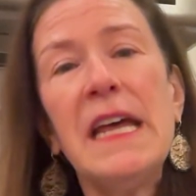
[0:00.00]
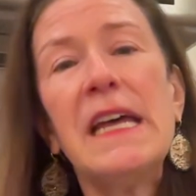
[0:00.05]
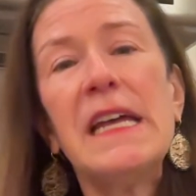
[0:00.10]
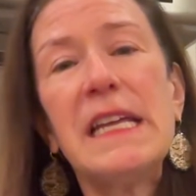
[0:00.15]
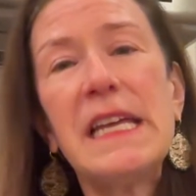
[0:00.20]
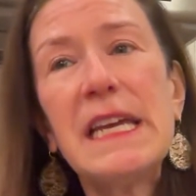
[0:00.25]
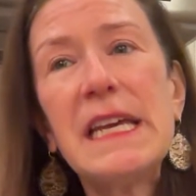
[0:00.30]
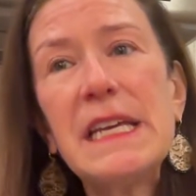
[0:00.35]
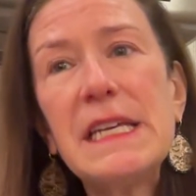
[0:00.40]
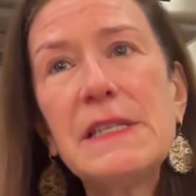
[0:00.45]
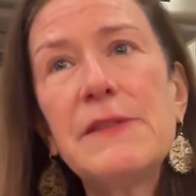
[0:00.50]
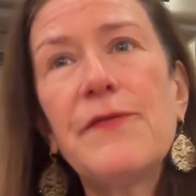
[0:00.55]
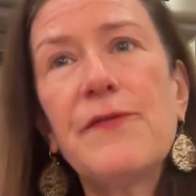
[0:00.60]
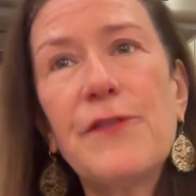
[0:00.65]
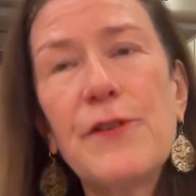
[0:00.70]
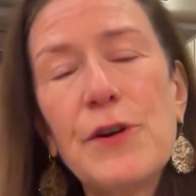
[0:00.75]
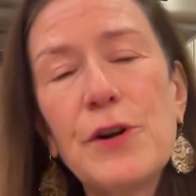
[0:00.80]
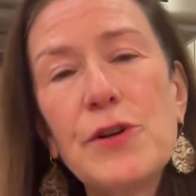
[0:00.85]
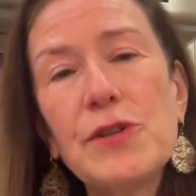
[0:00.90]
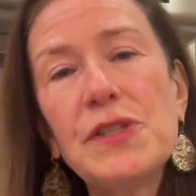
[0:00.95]
his
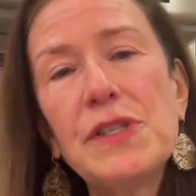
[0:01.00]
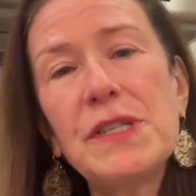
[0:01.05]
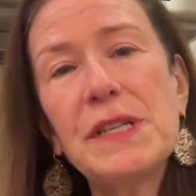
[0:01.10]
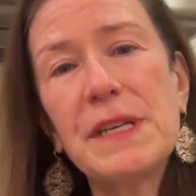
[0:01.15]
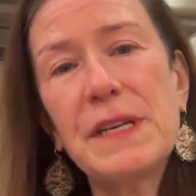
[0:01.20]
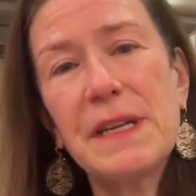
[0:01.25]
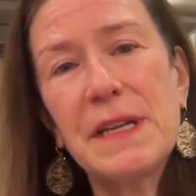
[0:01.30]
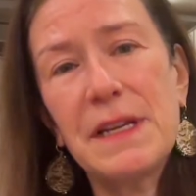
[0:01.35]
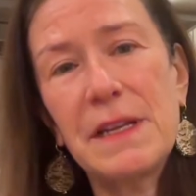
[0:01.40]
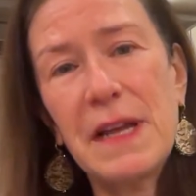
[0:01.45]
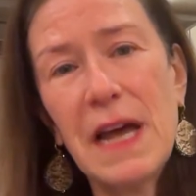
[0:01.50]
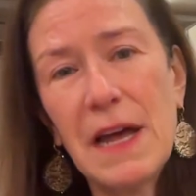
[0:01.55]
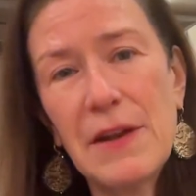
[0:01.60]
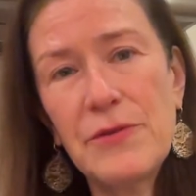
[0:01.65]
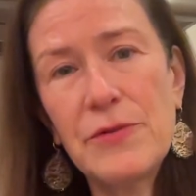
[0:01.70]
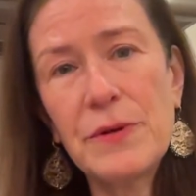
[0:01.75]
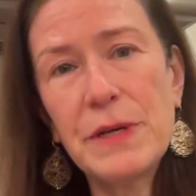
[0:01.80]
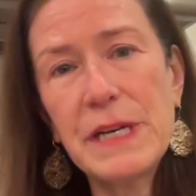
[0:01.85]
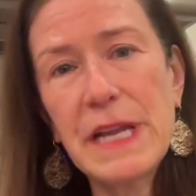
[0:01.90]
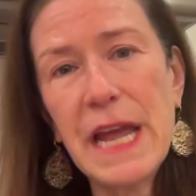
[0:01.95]
first
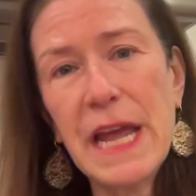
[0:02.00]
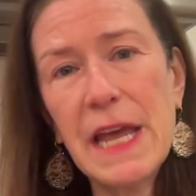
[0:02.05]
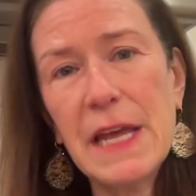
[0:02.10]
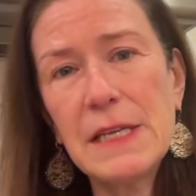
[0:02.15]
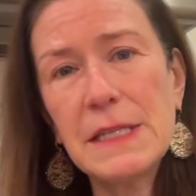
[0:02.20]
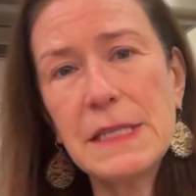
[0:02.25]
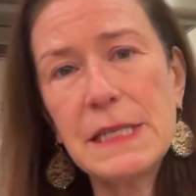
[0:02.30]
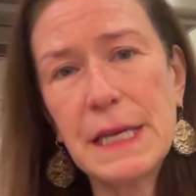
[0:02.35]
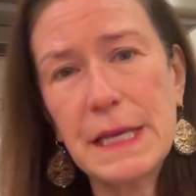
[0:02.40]
100 days